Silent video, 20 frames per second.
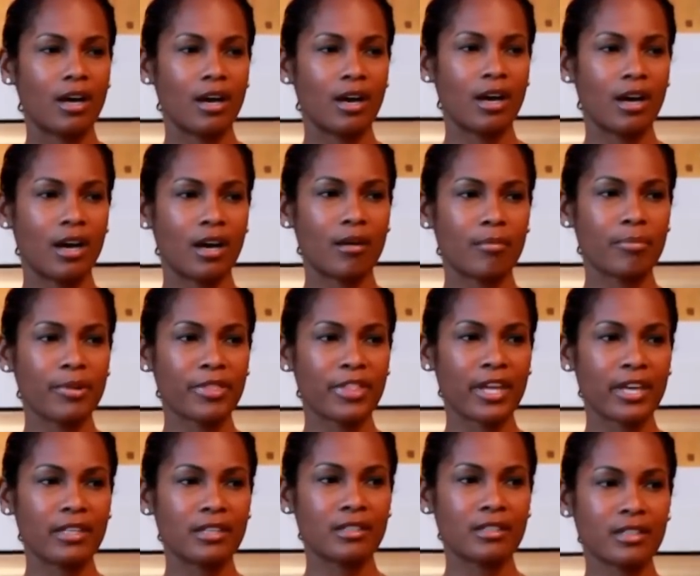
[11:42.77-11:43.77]
but
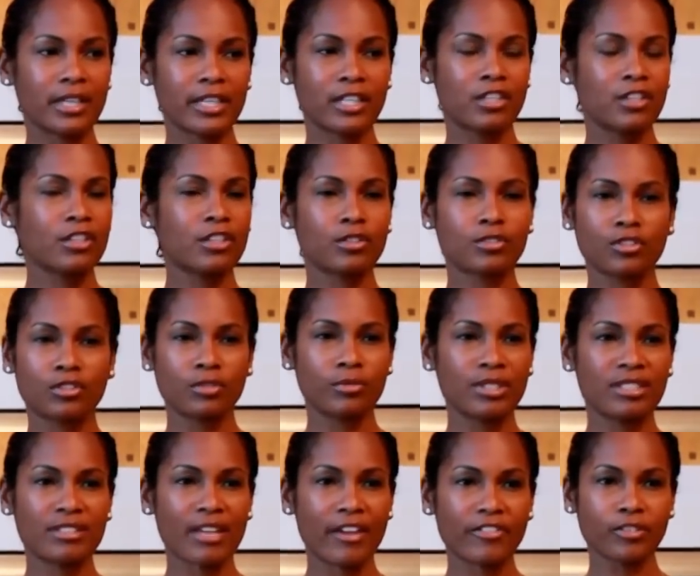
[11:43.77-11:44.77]
then, like, 2
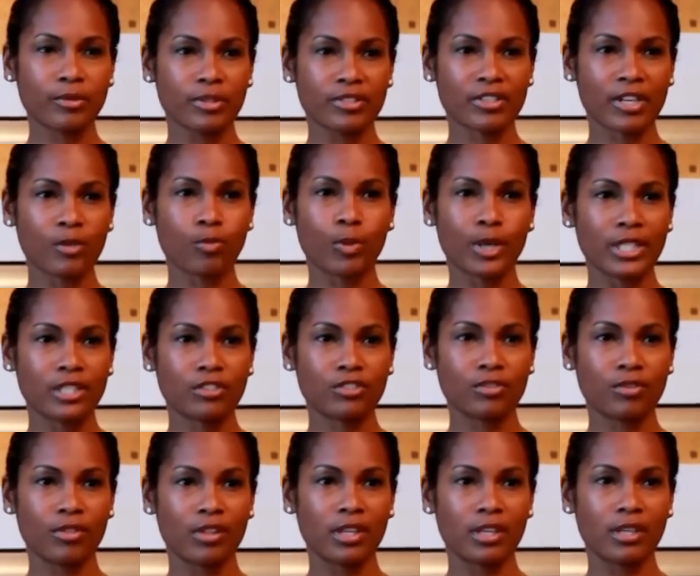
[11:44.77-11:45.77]
weeks afterwards, I went
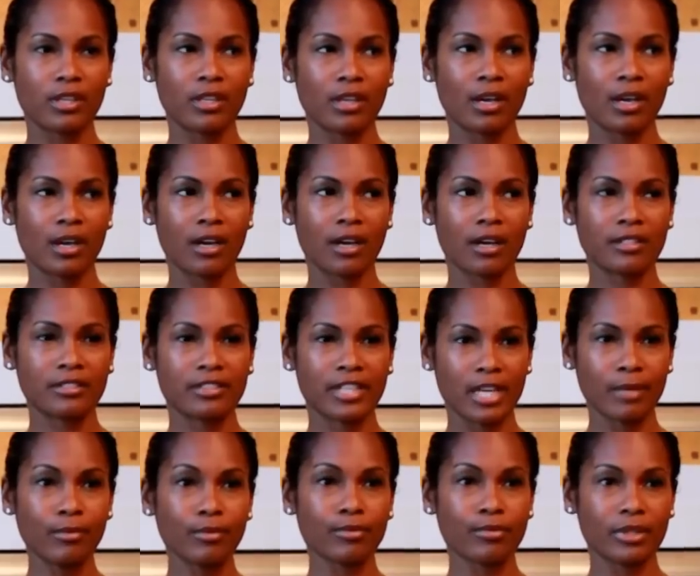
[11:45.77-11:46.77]
to the
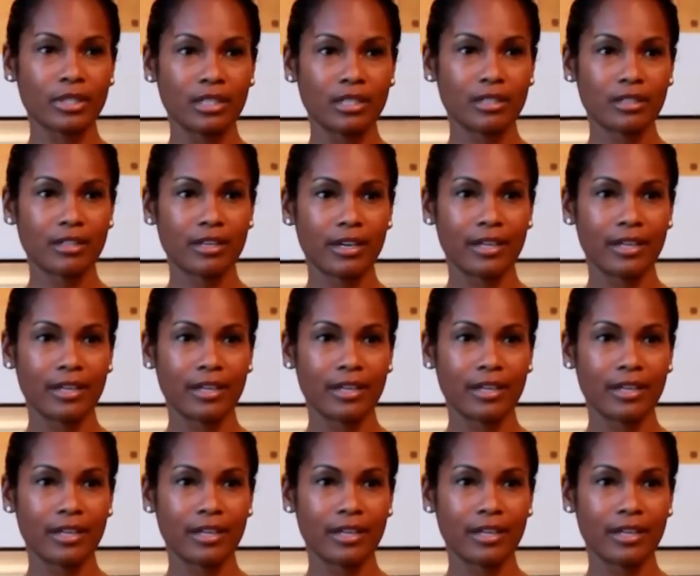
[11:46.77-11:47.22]
table read,